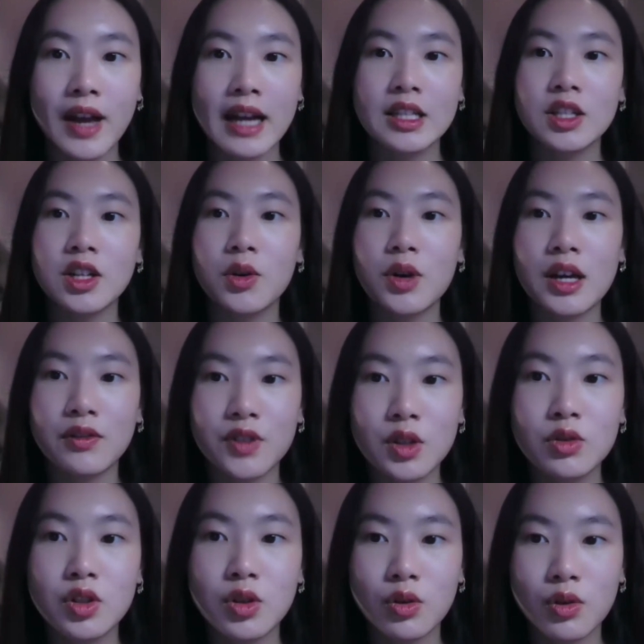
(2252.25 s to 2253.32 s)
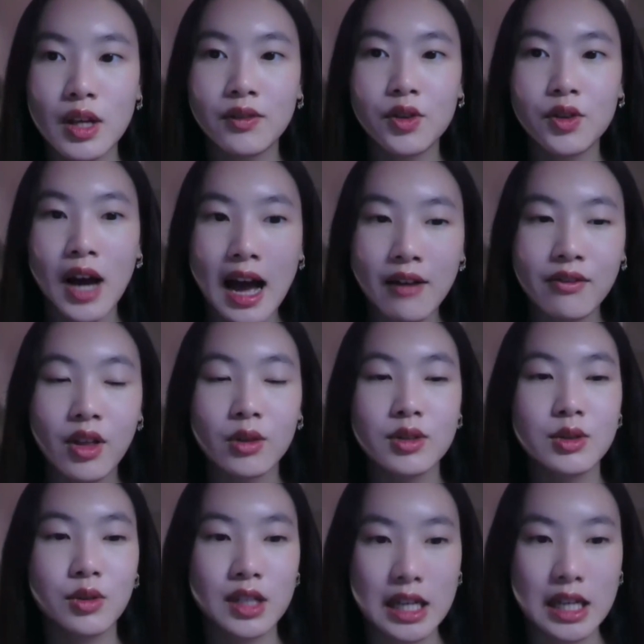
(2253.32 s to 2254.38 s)
And if you have
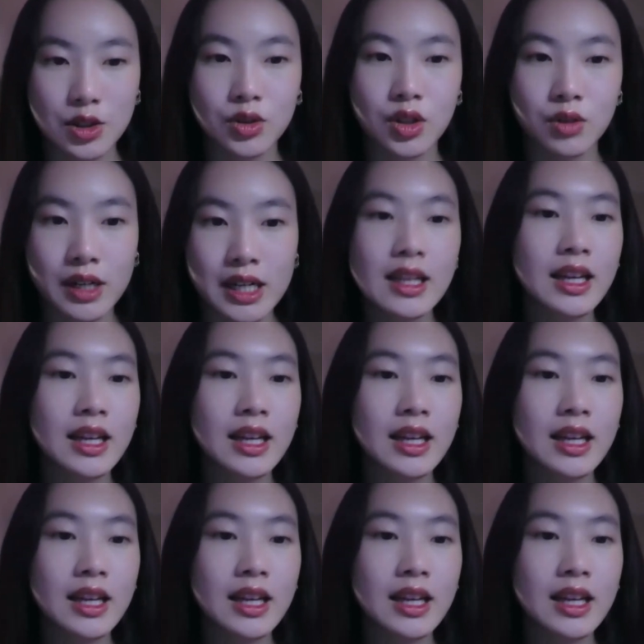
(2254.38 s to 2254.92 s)
those credentials already,